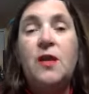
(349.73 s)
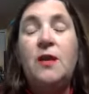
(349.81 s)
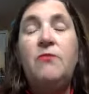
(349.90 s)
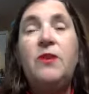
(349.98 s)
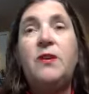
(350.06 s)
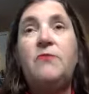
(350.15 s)

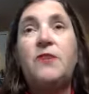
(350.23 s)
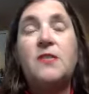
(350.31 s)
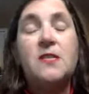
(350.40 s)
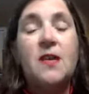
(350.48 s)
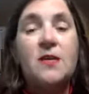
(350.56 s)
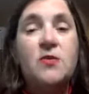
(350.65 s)
even if
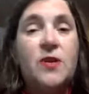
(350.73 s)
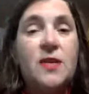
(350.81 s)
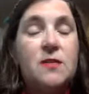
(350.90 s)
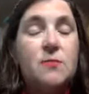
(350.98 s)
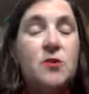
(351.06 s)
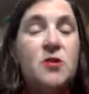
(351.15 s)
it's not
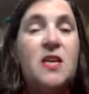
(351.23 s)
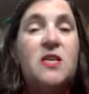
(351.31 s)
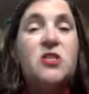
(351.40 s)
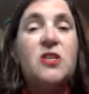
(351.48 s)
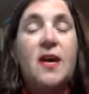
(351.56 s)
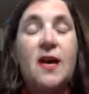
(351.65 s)

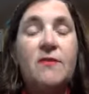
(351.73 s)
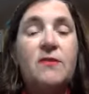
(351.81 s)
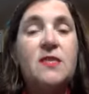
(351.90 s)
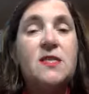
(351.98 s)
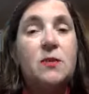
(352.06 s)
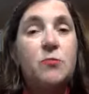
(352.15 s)
transmutation,
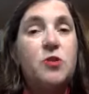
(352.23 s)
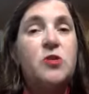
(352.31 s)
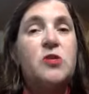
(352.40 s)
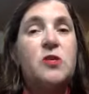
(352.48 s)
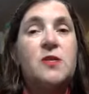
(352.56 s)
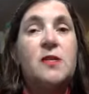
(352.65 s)
having someone
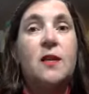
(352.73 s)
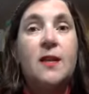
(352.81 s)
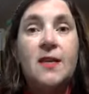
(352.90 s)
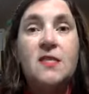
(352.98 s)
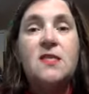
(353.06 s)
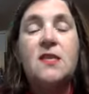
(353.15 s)
just
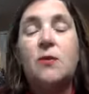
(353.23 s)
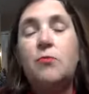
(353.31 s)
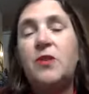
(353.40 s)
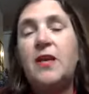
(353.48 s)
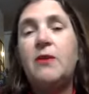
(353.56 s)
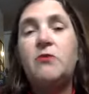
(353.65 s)
listen
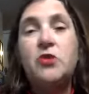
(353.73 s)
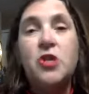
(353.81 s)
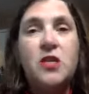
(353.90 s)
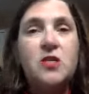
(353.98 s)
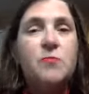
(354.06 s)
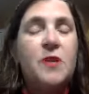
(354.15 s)
without
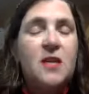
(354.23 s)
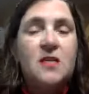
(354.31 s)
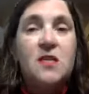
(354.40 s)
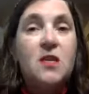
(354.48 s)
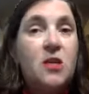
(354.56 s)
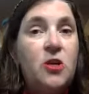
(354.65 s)
judgment
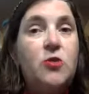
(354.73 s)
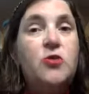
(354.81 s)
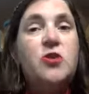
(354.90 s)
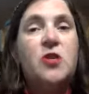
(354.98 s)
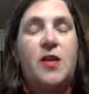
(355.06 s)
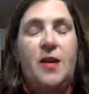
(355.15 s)
is a
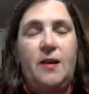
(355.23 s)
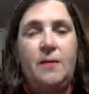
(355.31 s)
huge thing,